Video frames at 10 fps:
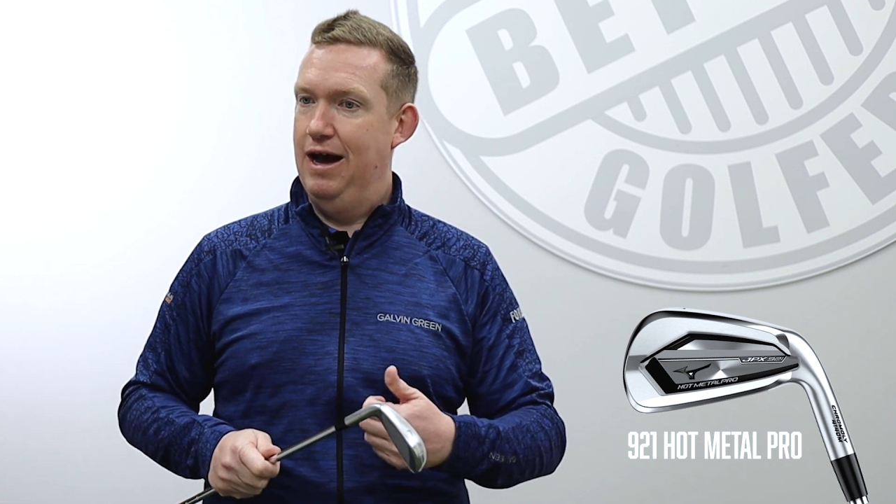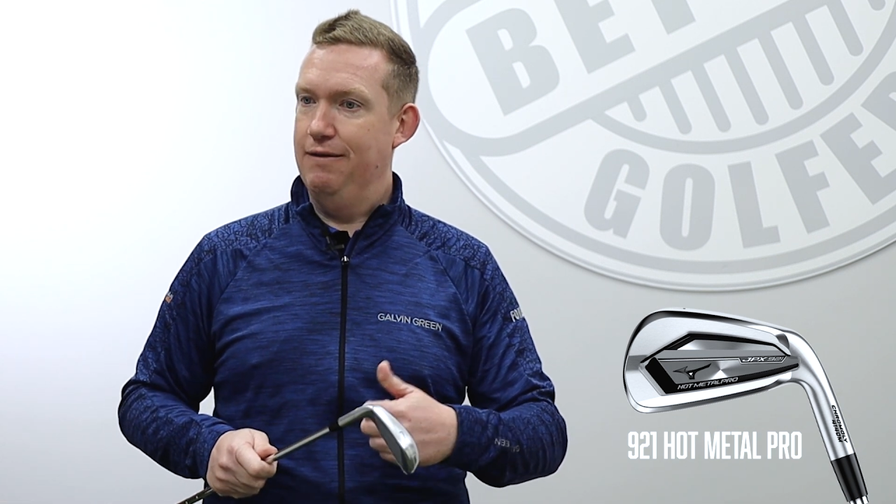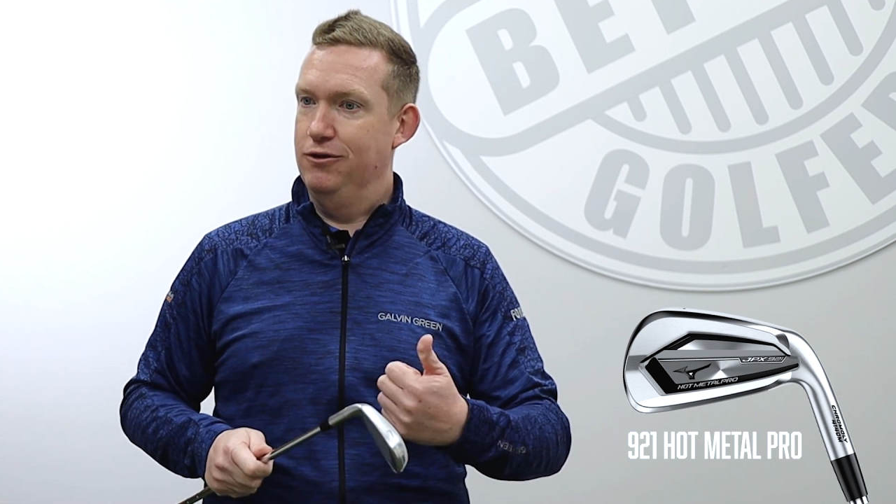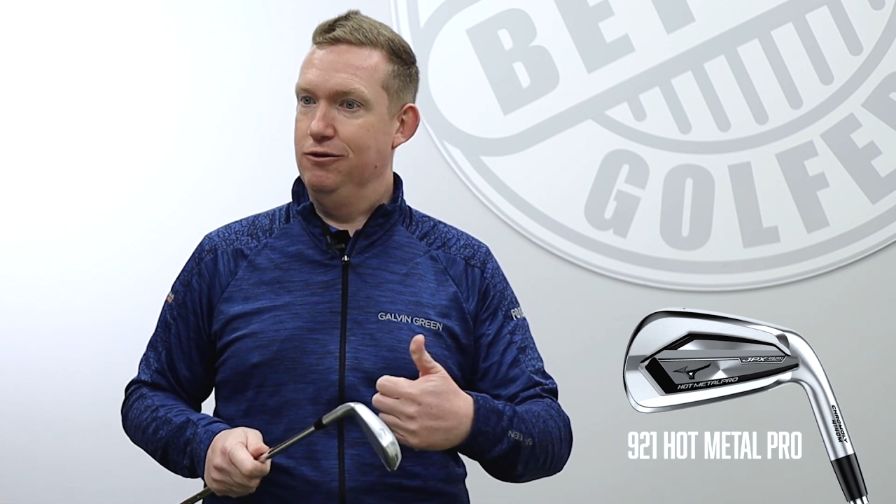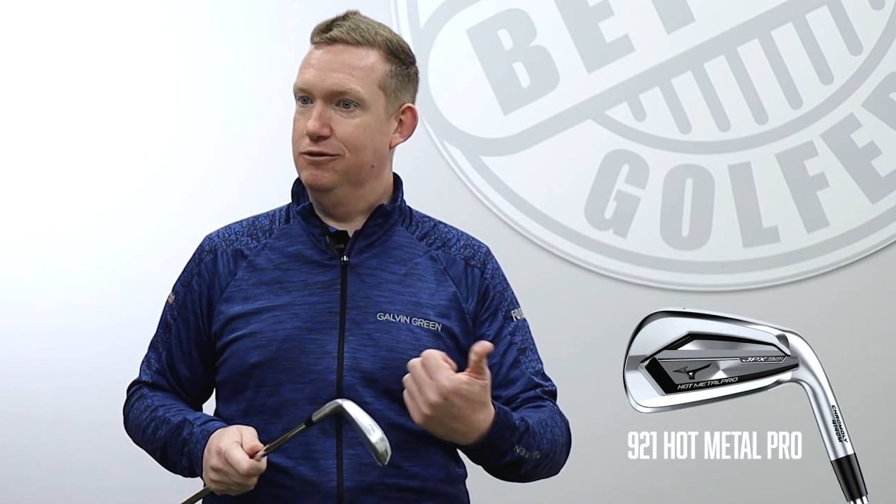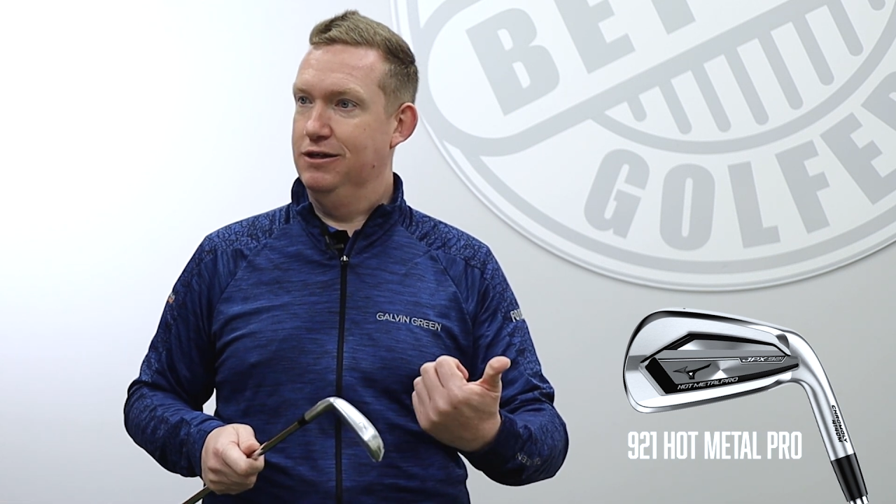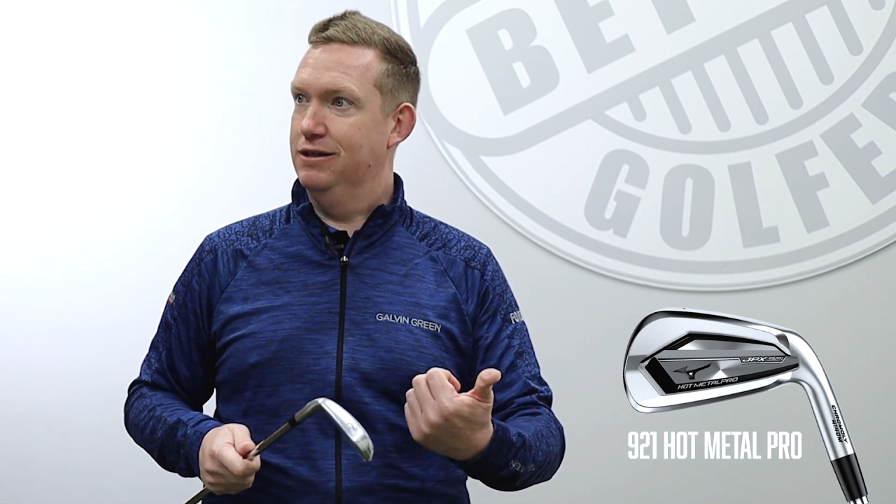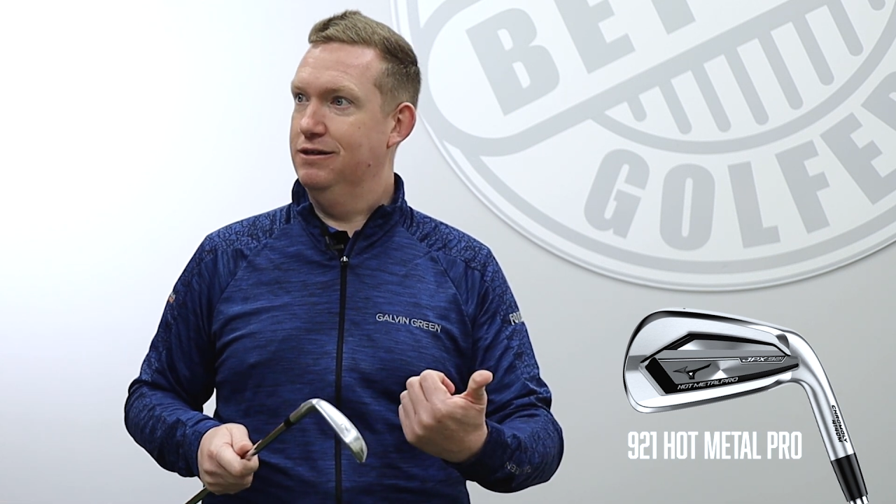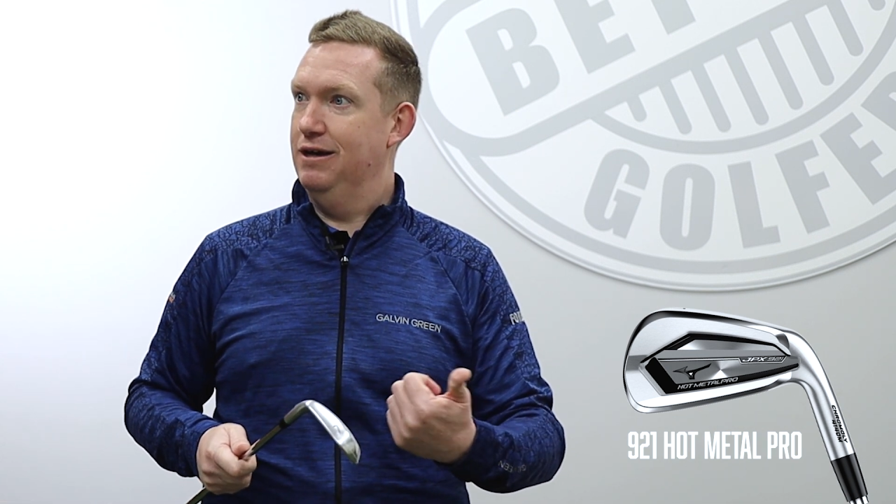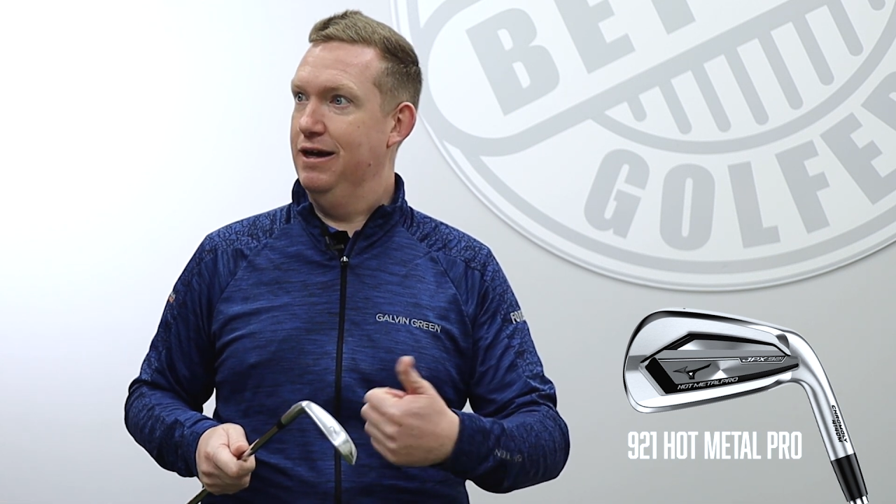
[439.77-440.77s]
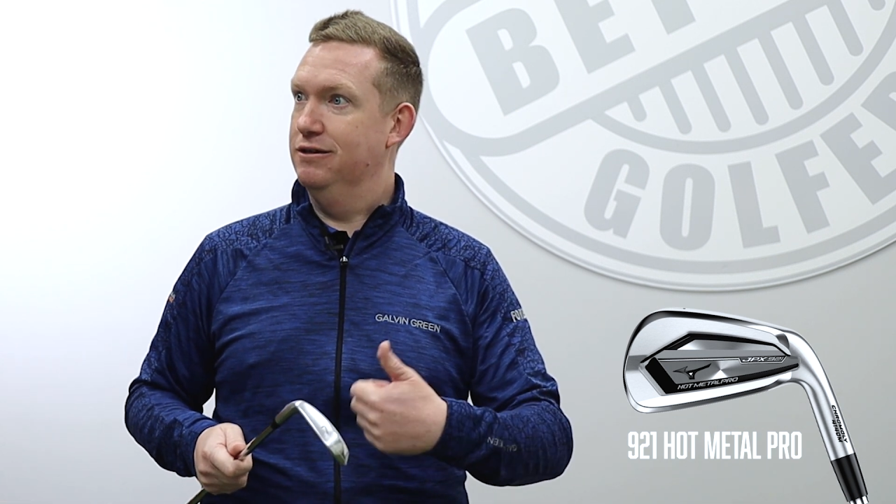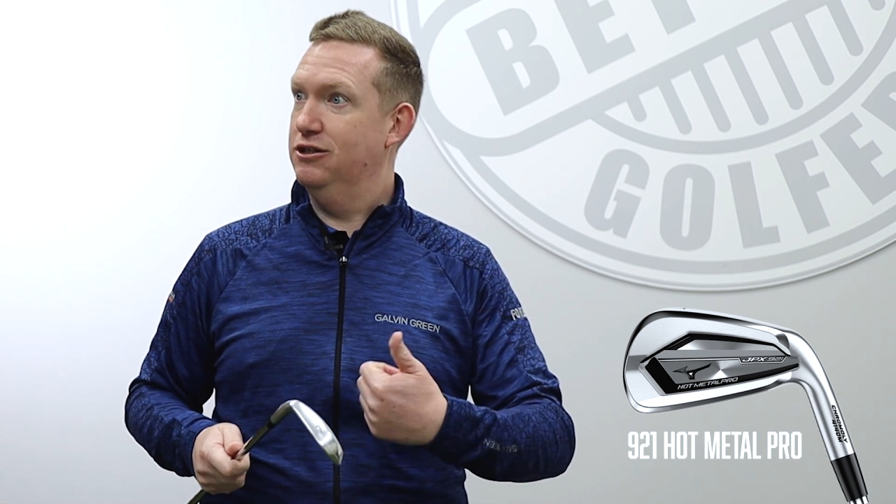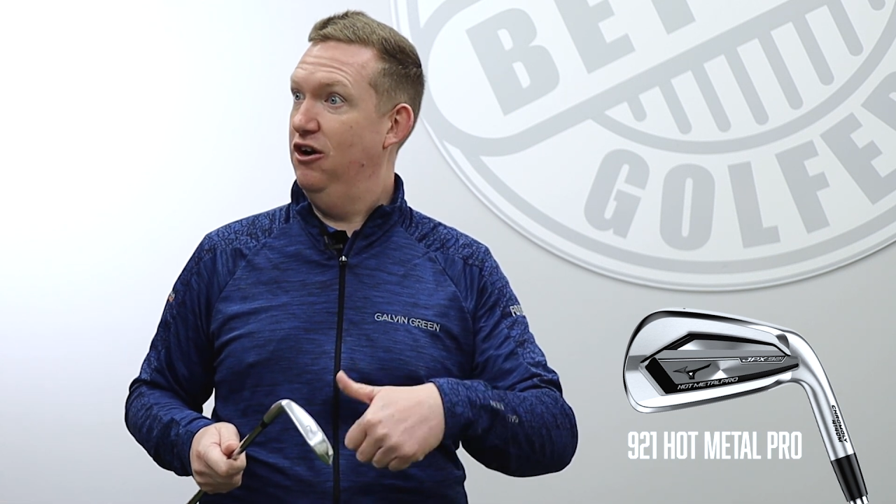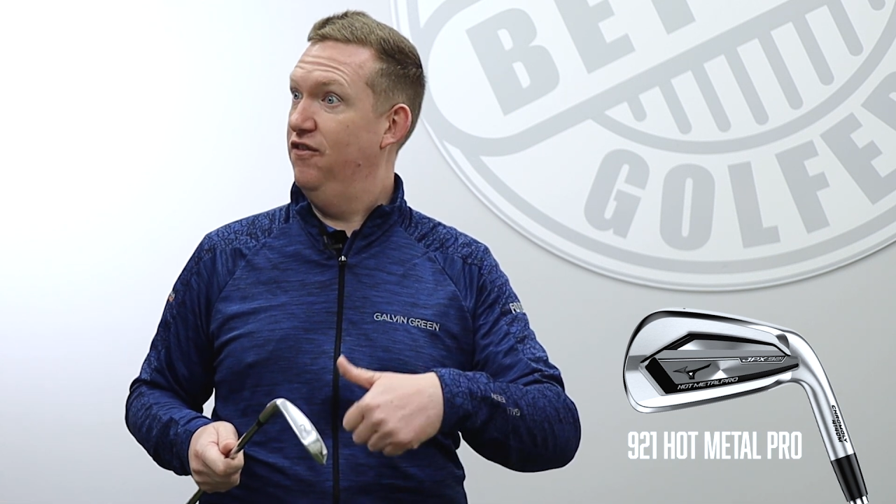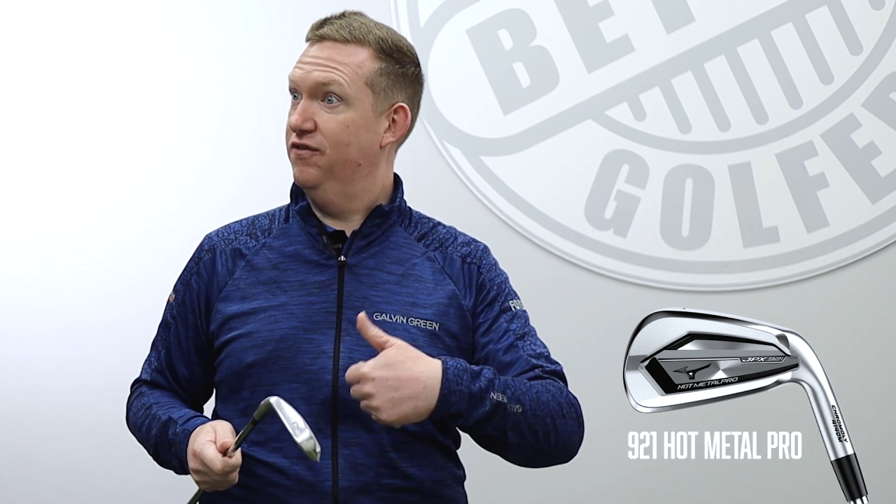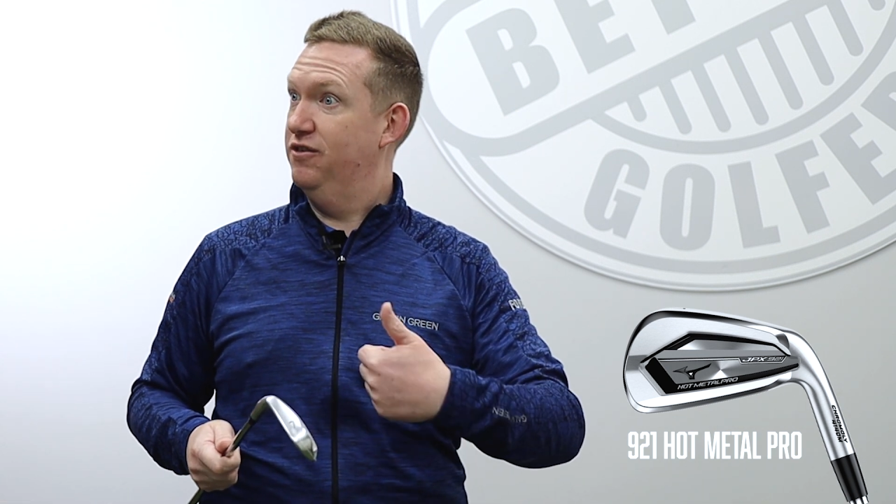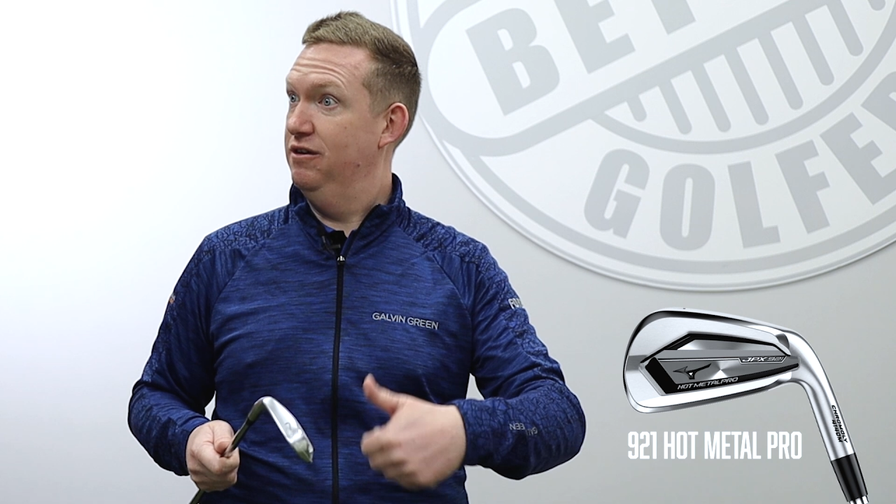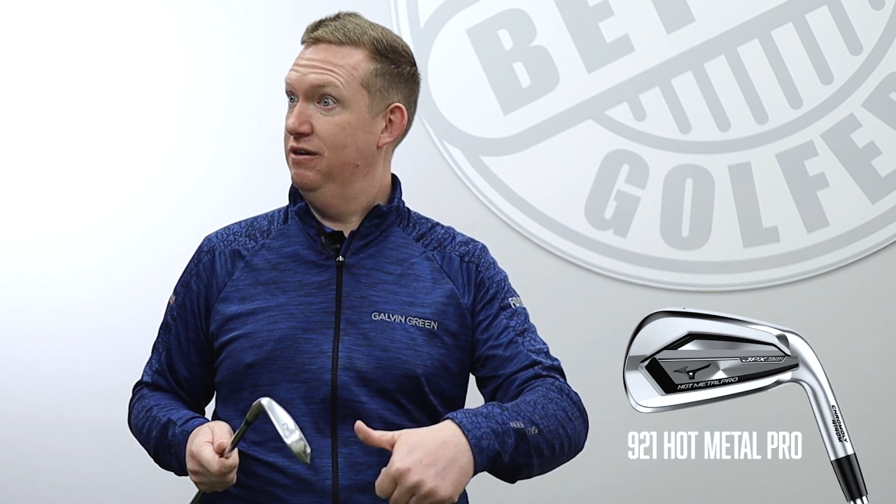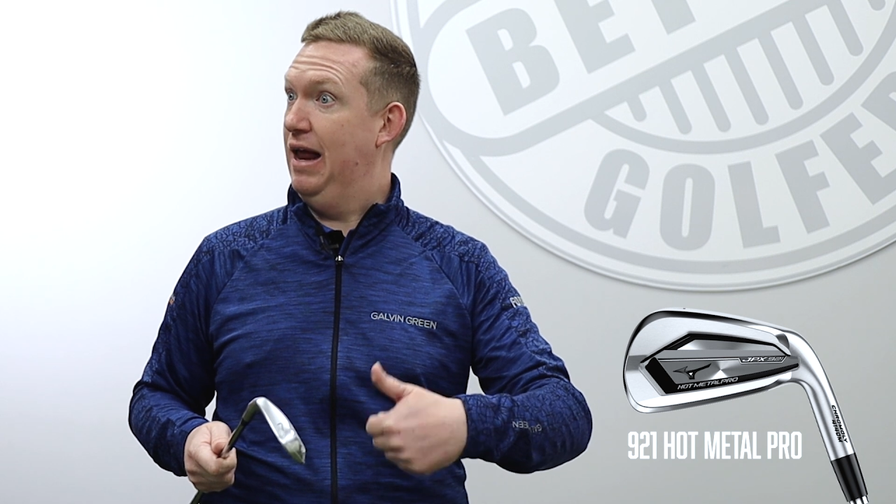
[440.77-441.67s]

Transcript: I've used it in soft,